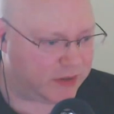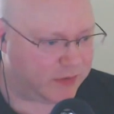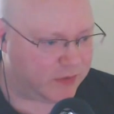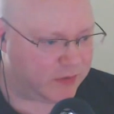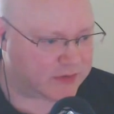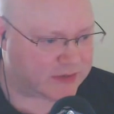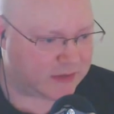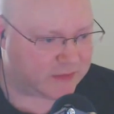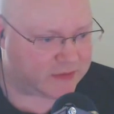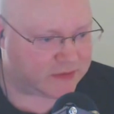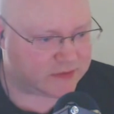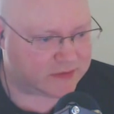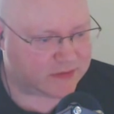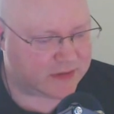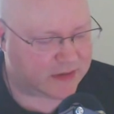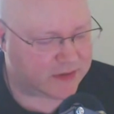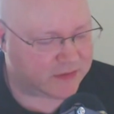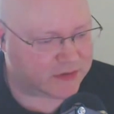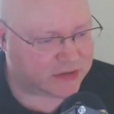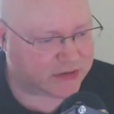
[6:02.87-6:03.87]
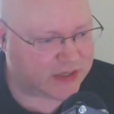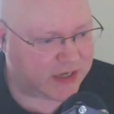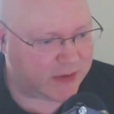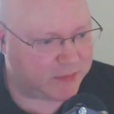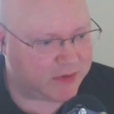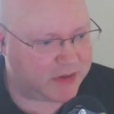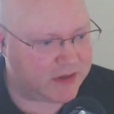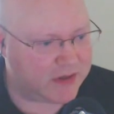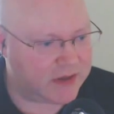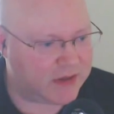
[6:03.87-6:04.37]
goes out of
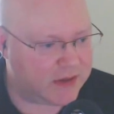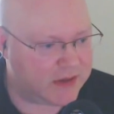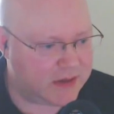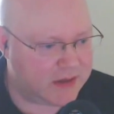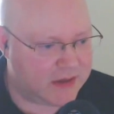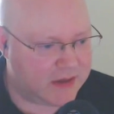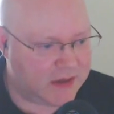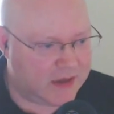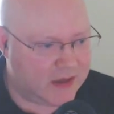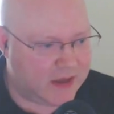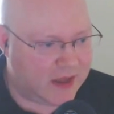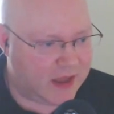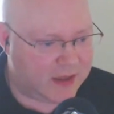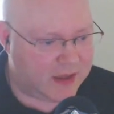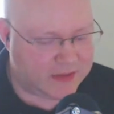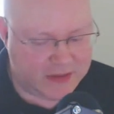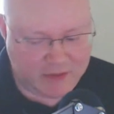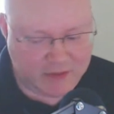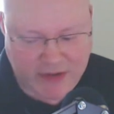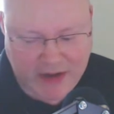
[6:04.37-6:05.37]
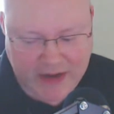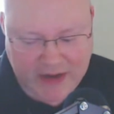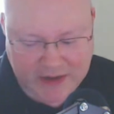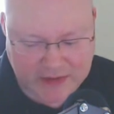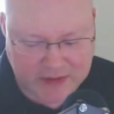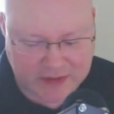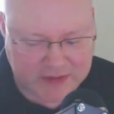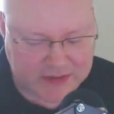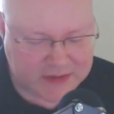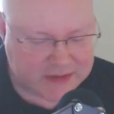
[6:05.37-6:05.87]
shape, and they
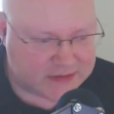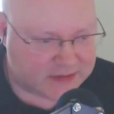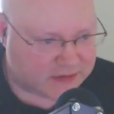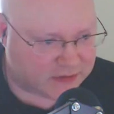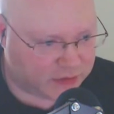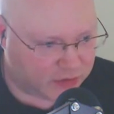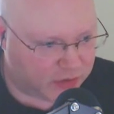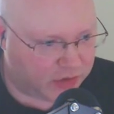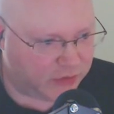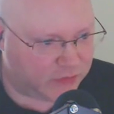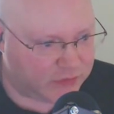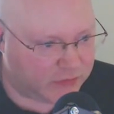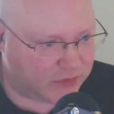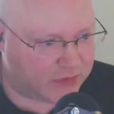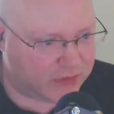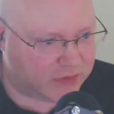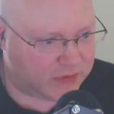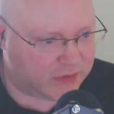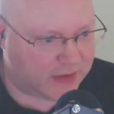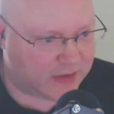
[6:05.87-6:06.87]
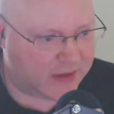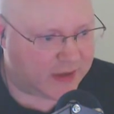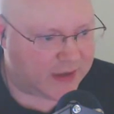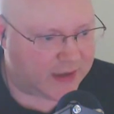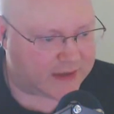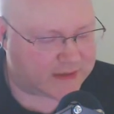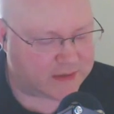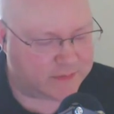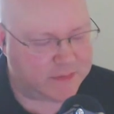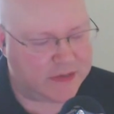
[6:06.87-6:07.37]
reckon that this new
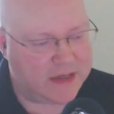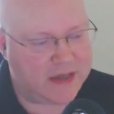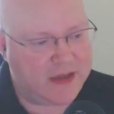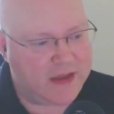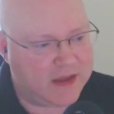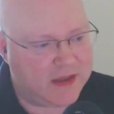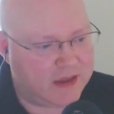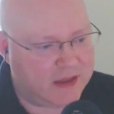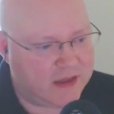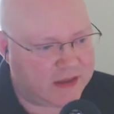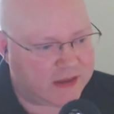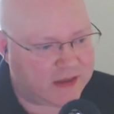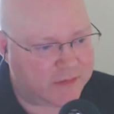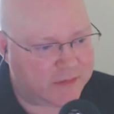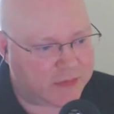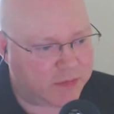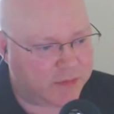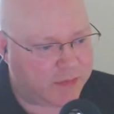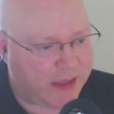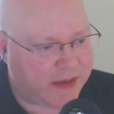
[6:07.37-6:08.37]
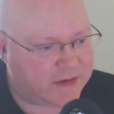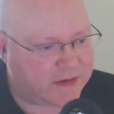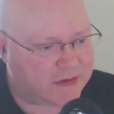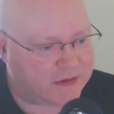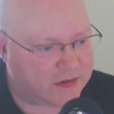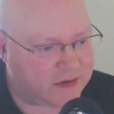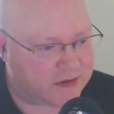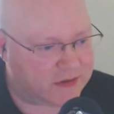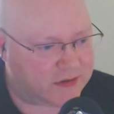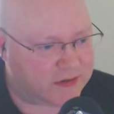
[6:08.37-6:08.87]
SMA can be
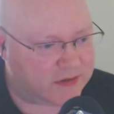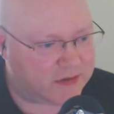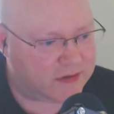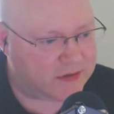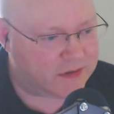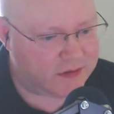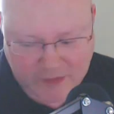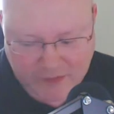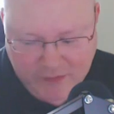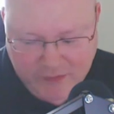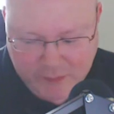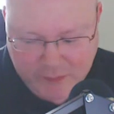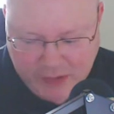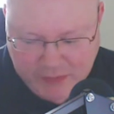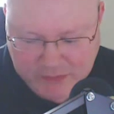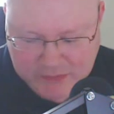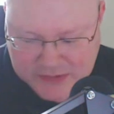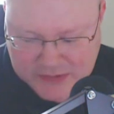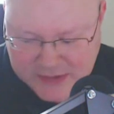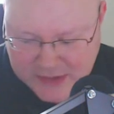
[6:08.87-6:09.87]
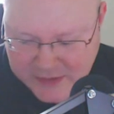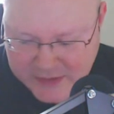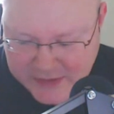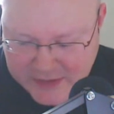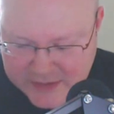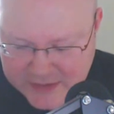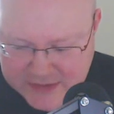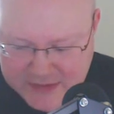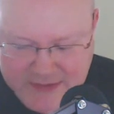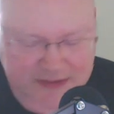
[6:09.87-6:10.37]
bent about, I think
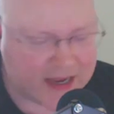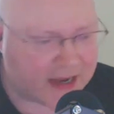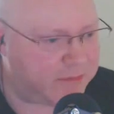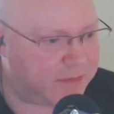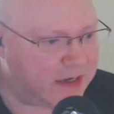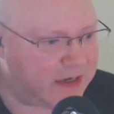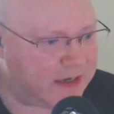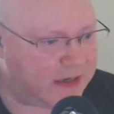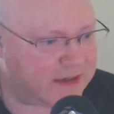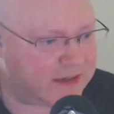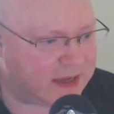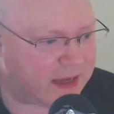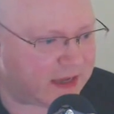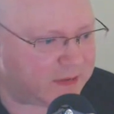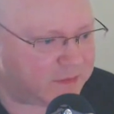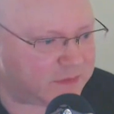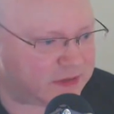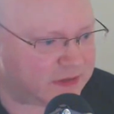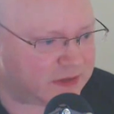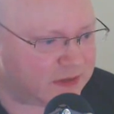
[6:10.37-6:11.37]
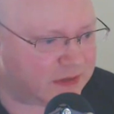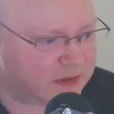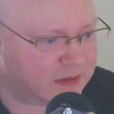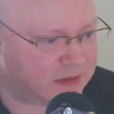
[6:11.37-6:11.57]
it's 10 million times.